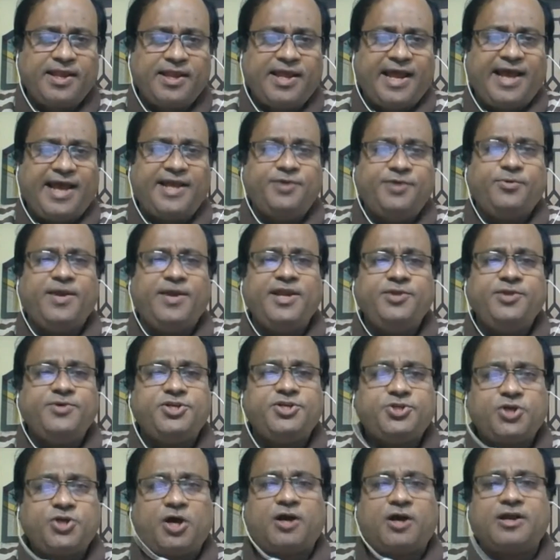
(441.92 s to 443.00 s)
And when we
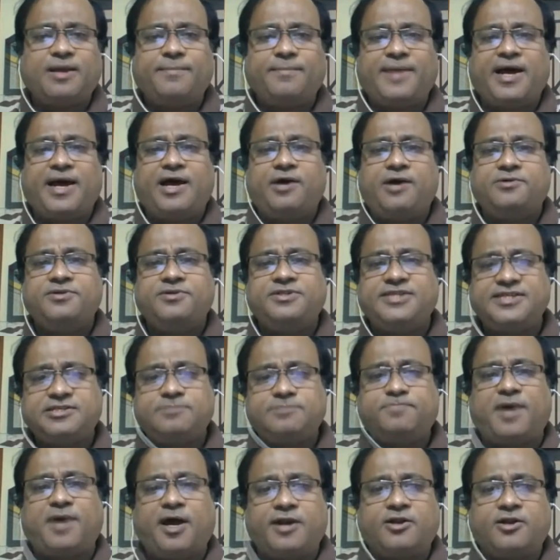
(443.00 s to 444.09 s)
talk about this
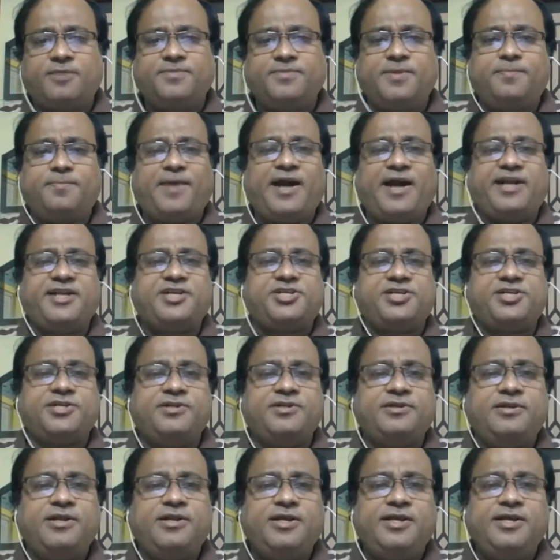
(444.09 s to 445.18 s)
part of the
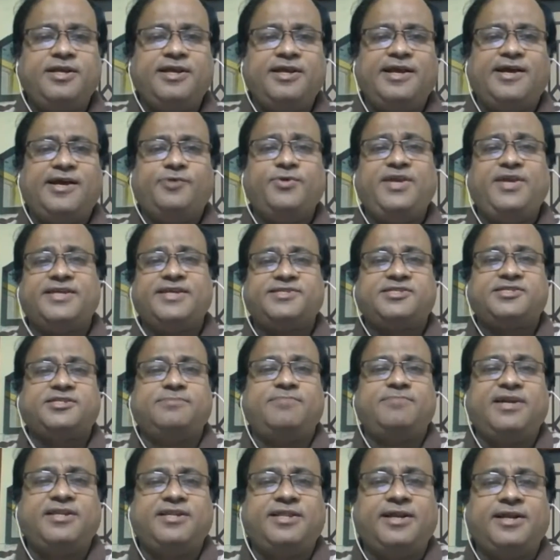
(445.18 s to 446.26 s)
partition, we
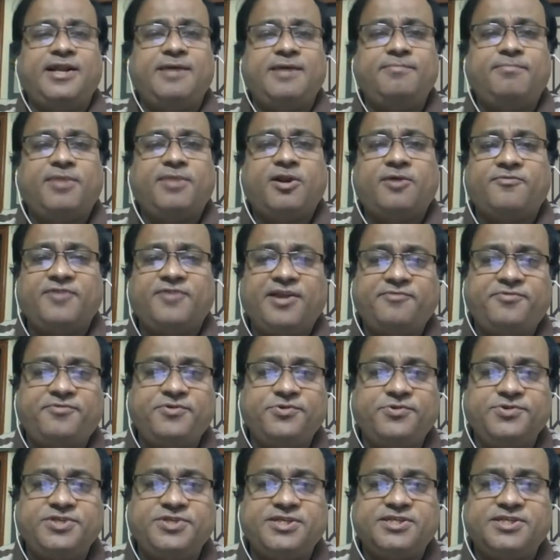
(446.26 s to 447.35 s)
estimate the number of
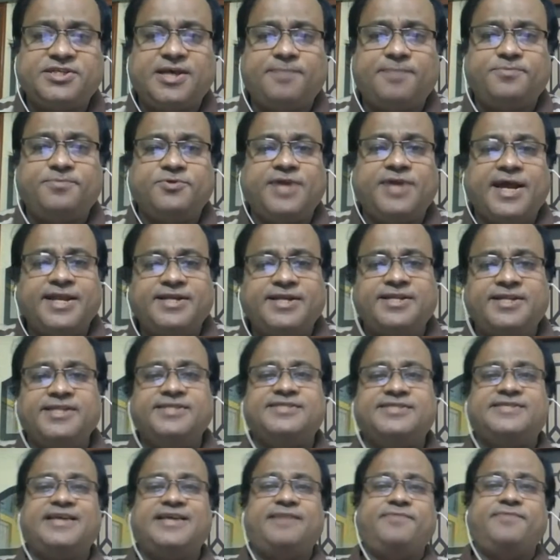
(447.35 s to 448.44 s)
refugees up to
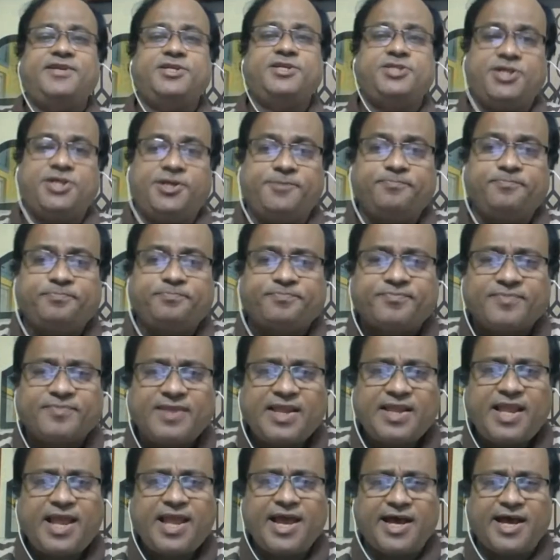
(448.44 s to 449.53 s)
1970
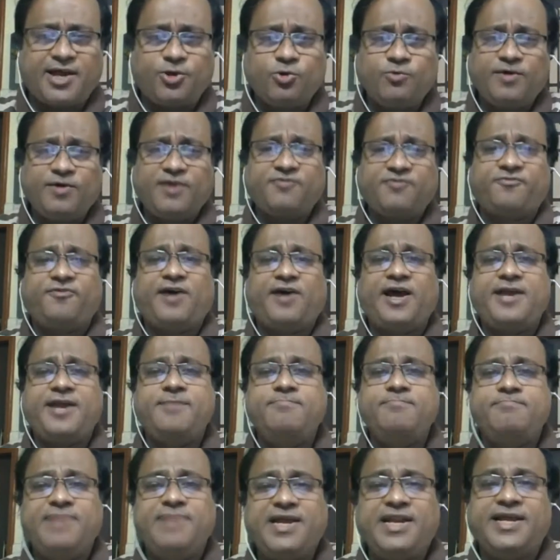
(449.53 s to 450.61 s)
are over 5
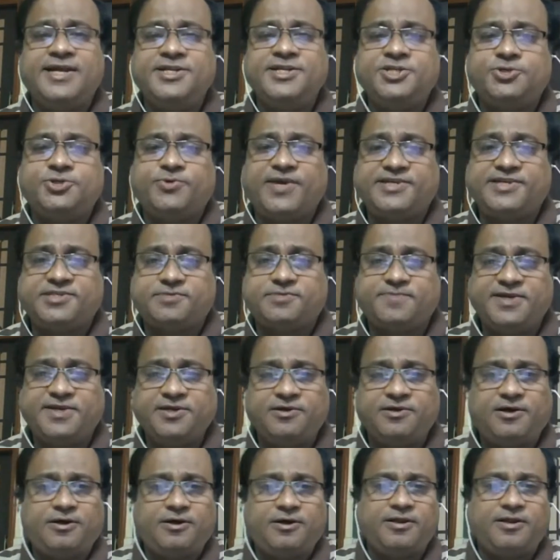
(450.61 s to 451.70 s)
million to West
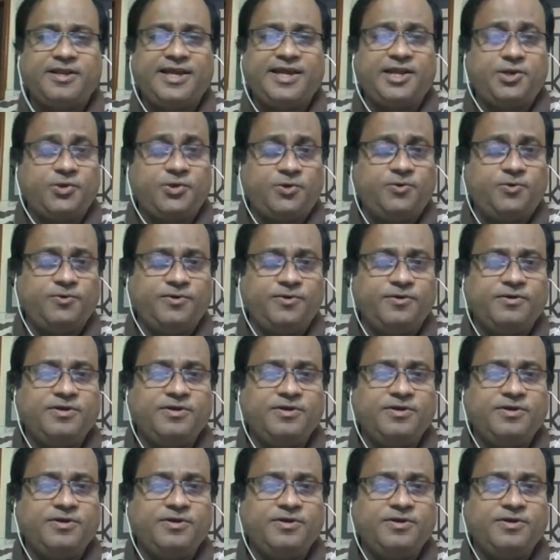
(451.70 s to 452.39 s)
Bengal alone.